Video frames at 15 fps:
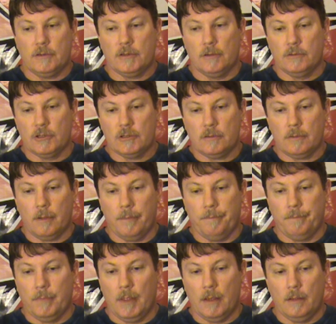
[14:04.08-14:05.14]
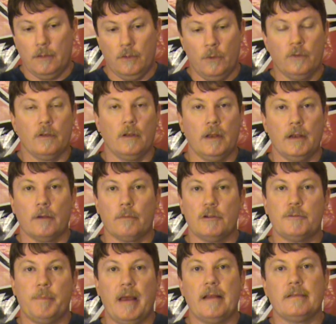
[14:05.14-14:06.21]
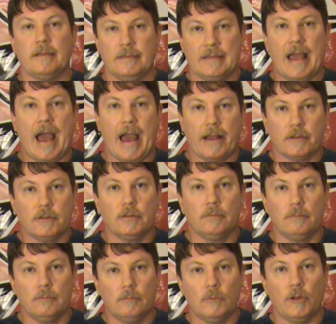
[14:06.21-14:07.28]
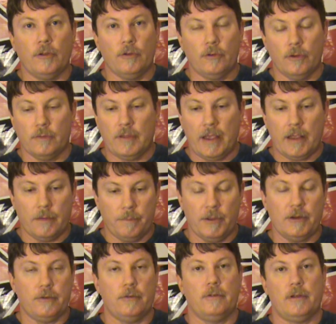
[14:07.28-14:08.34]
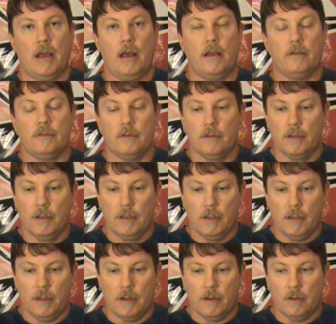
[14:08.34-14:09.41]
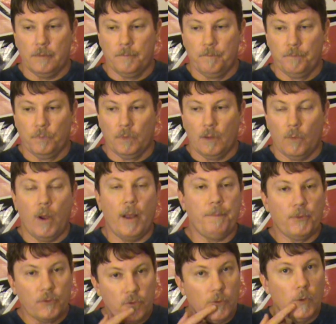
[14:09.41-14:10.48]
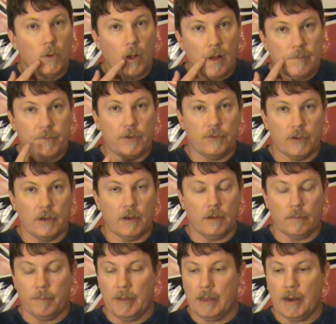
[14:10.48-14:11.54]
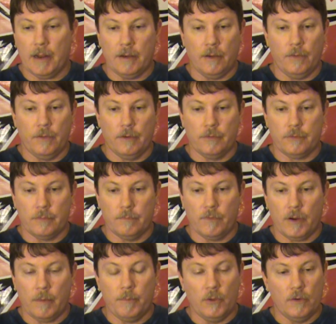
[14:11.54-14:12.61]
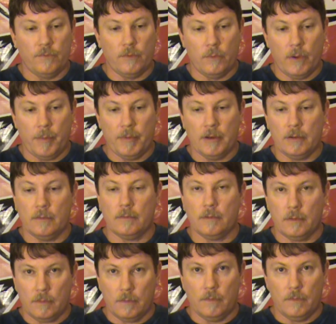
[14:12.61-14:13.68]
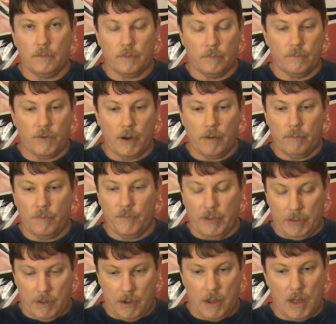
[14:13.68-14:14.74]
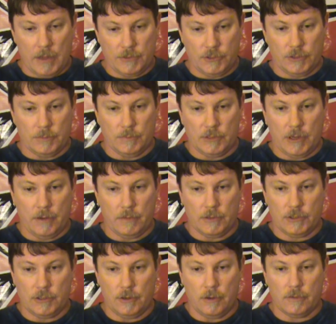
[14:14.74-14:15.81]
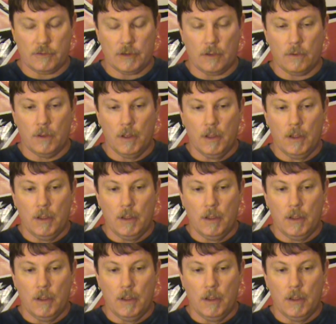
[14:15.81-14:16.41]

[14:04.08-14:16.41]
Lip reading: So just use a little respect and tact when you're taking pictures, guys. Wipe the drool off your chin a little bit. I know there are some very beautiful women and some very revealing costumes there this year. So